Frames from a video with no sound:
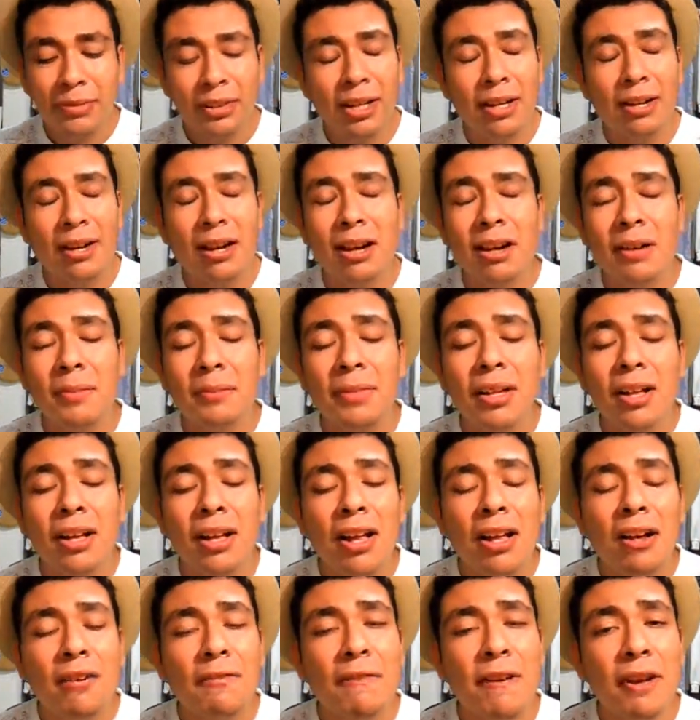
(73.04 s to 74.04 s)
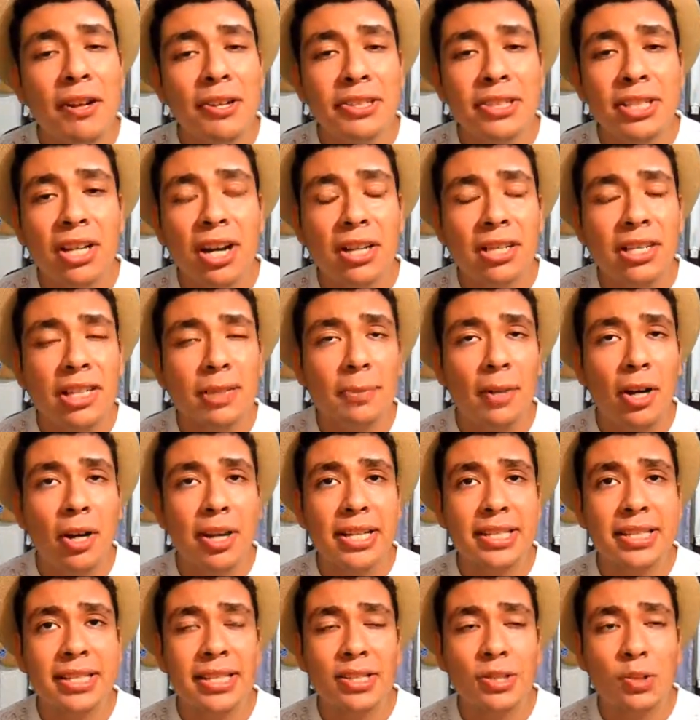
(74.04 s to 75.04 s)
um Phil talks about
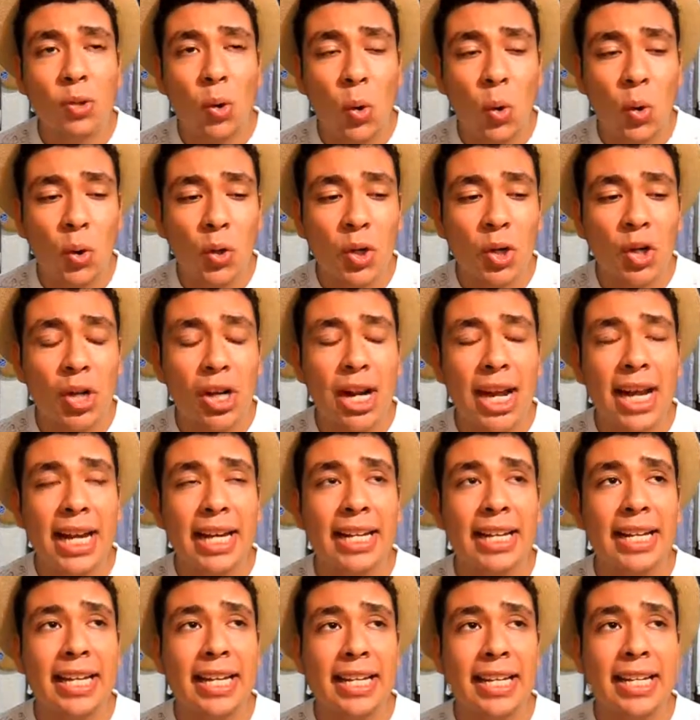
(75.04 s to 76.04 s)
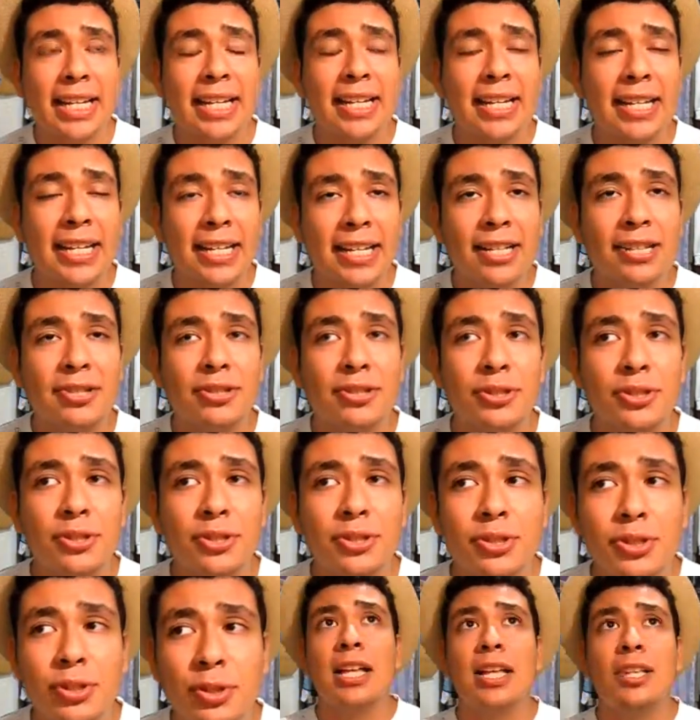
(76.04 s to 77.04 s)
his disorder and he needs
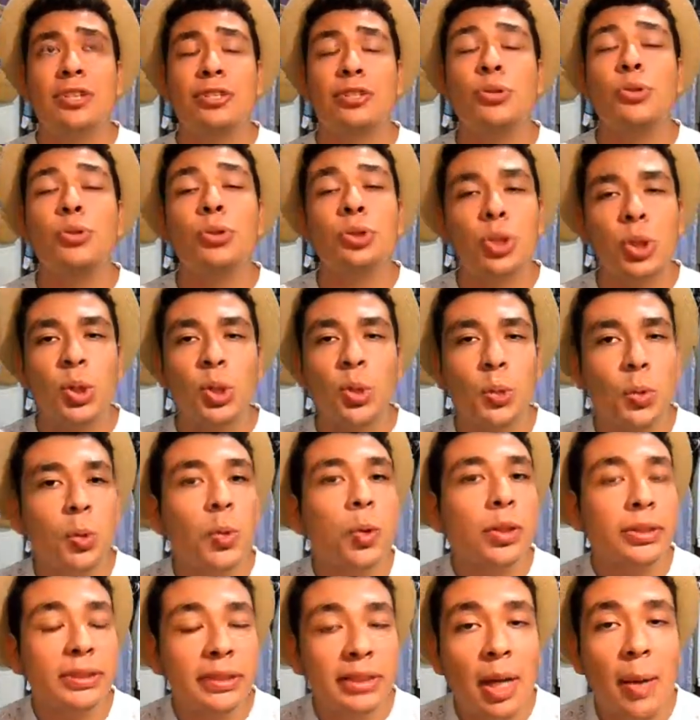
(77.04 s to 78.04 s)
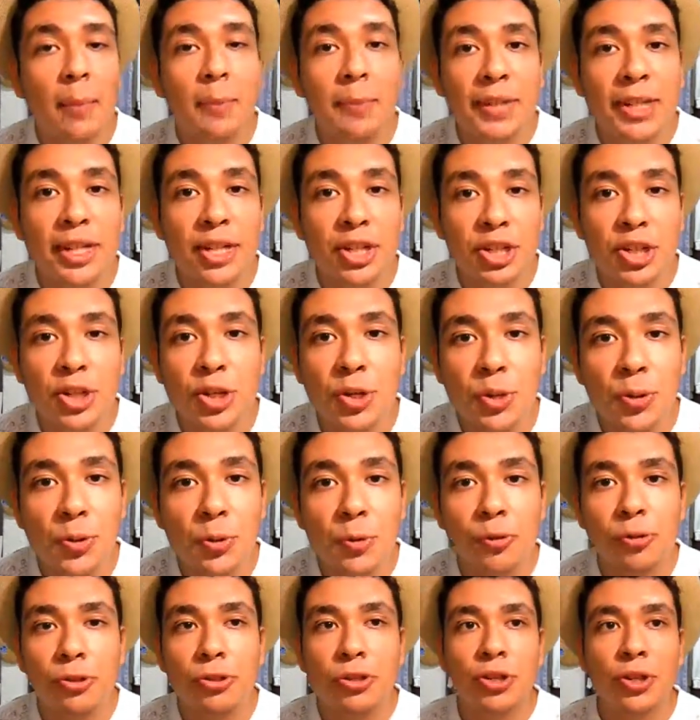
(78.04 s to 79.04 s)
to do something
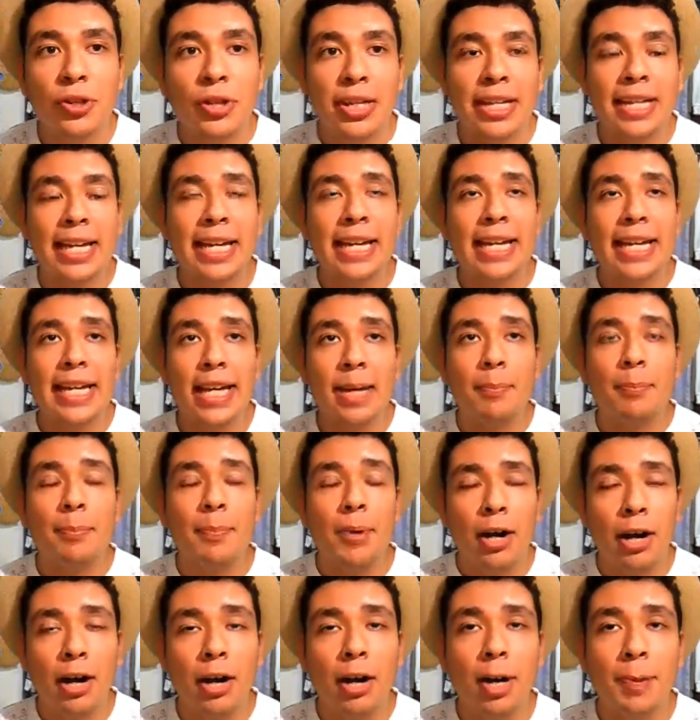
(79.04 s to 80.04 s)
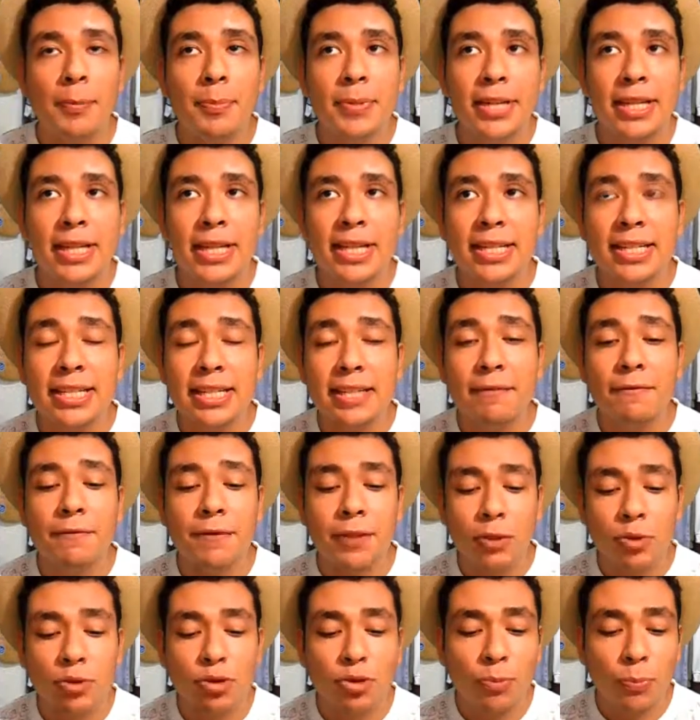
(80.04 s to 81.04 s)
new so he can keep up because he
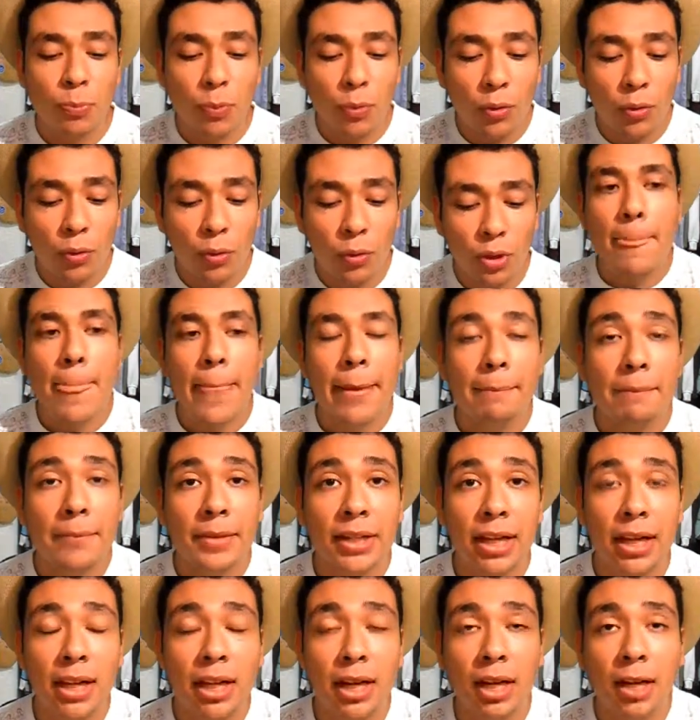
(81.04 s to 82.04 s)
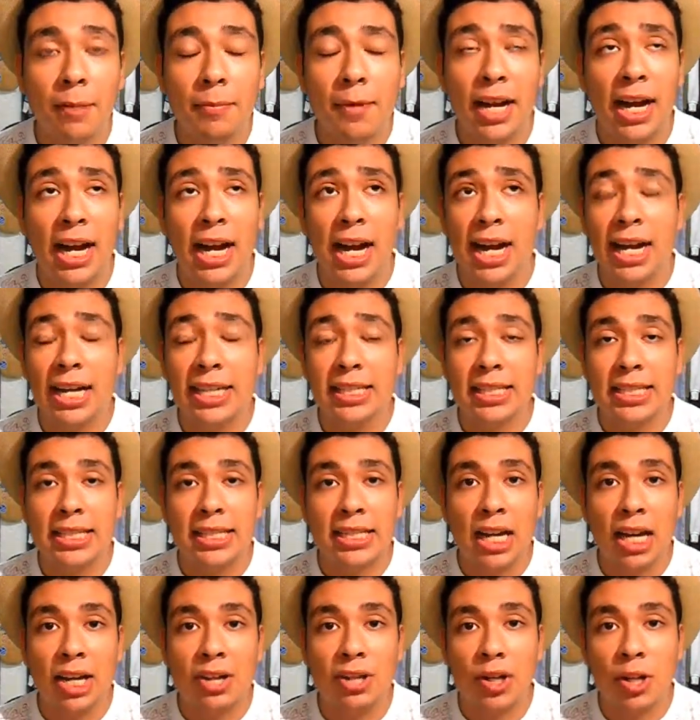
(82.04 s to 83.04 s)
feels bored. I did
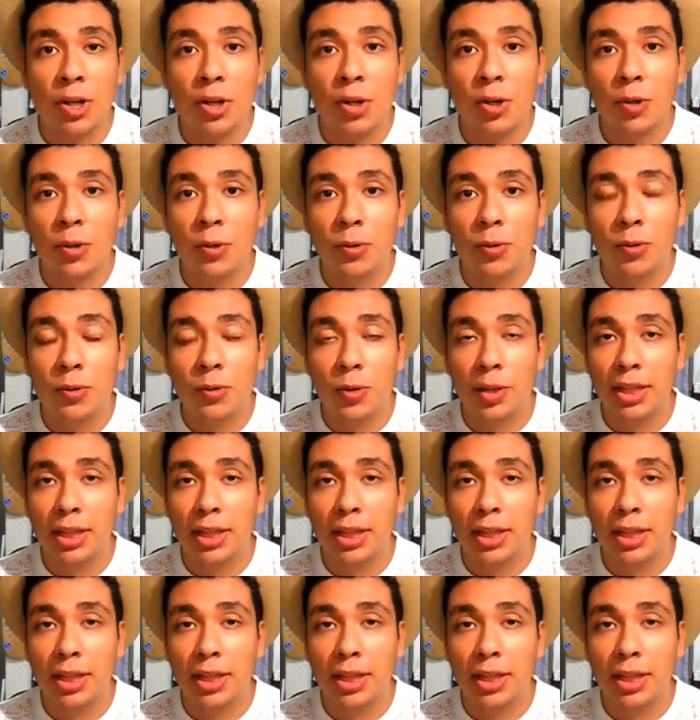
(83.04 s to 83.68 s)
not know.